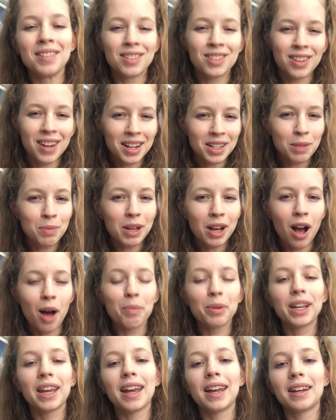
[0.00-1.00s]
not to be
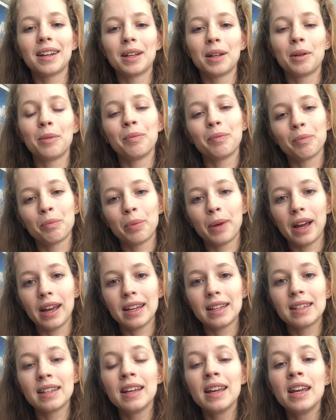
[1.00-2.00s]
complicated,
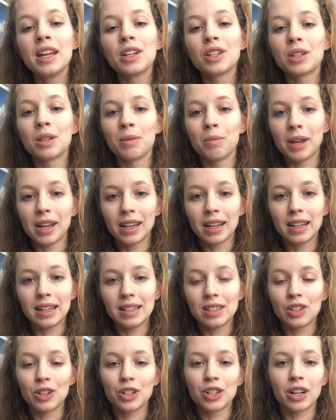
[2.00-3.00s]
but to make it
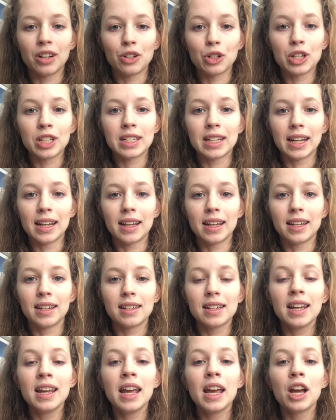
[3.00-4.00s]
easier to understand,
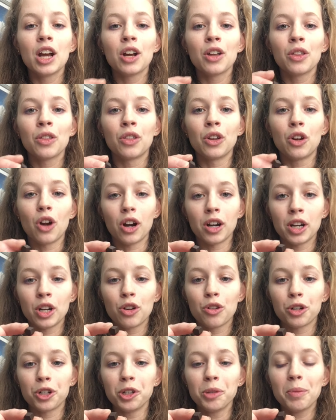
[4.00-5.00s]
the garnet
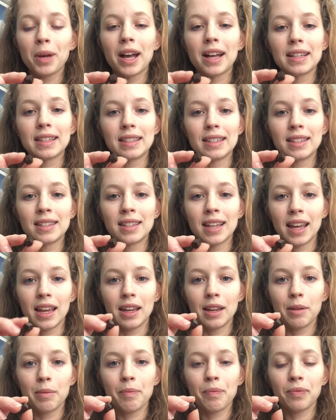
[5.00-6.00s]
group has the
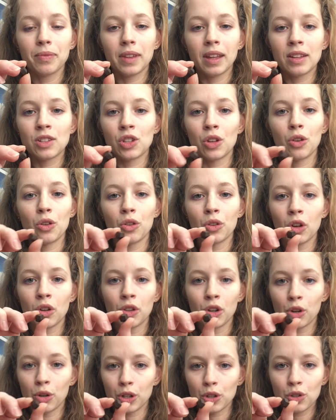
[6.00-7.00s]
same, so the
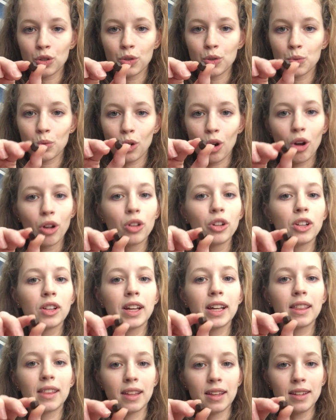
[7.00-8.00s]
crystals will all look
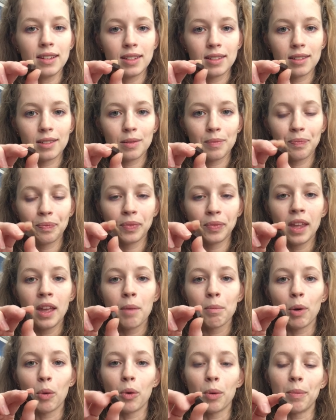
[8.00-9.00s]
like this,
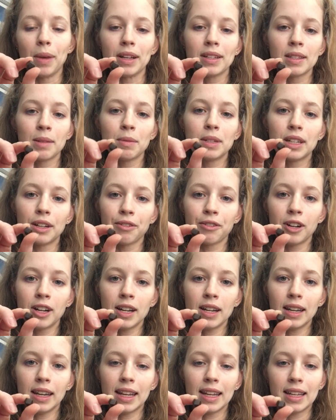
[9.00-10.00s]
but what makes them different
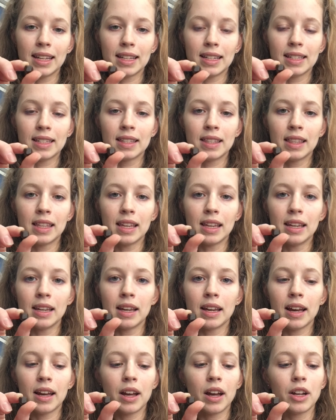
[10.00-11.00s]
is
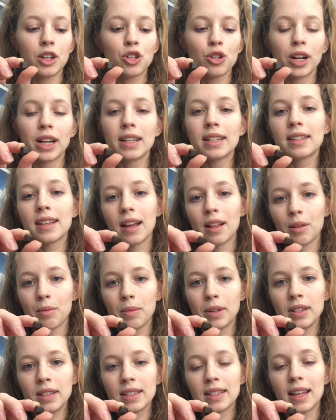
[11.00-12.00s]
the trace
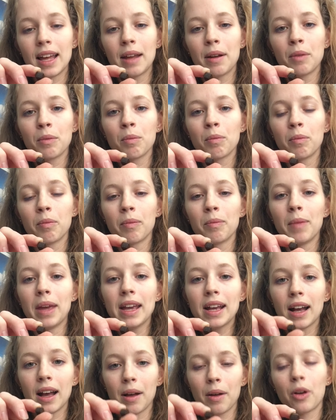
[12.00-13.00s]
elements that
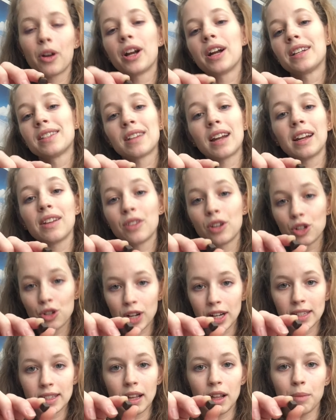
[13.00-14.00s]
make up, or it's not even a
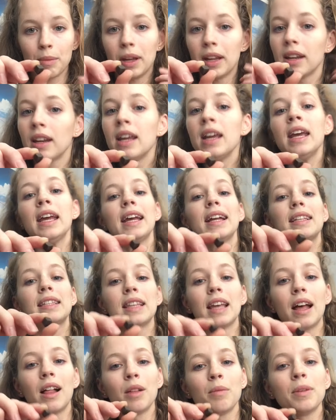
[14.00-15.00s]
trace element, it's the
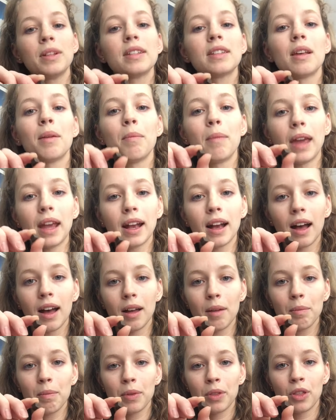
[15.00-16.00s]
elements that make
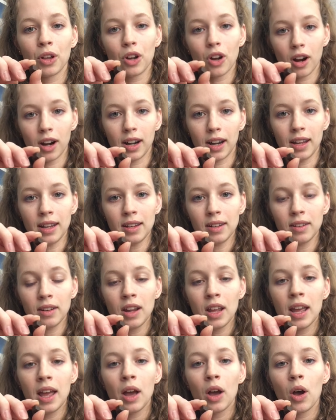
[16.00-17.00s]
up the garnet.
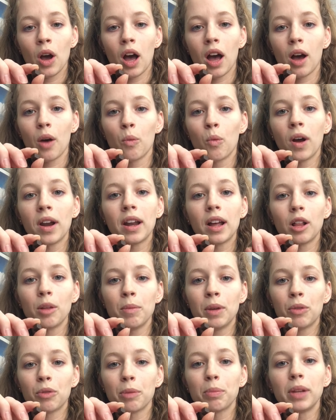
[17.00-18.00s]
One
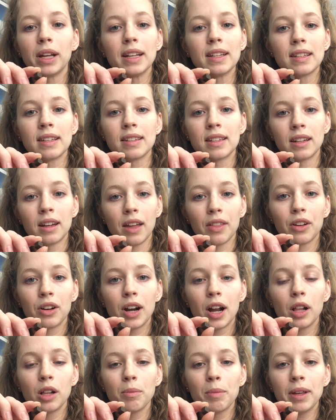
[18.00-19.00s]
element replaces another
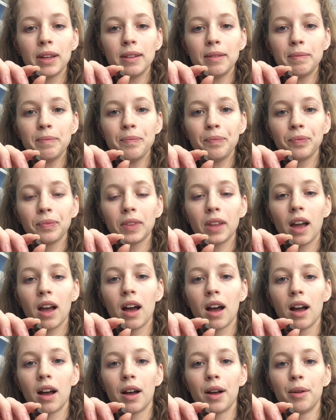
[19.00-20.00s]
element,
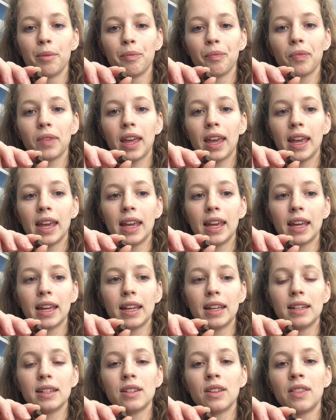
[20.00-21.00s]

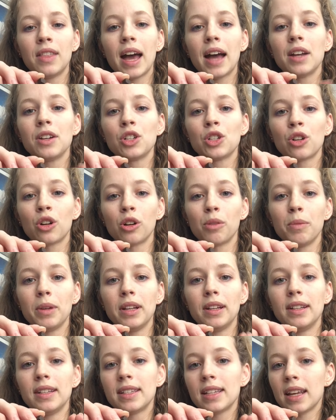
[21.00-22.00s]
and that
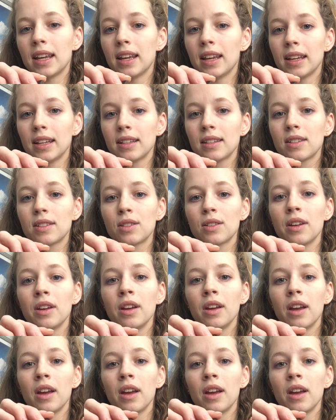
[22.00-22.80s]
determines its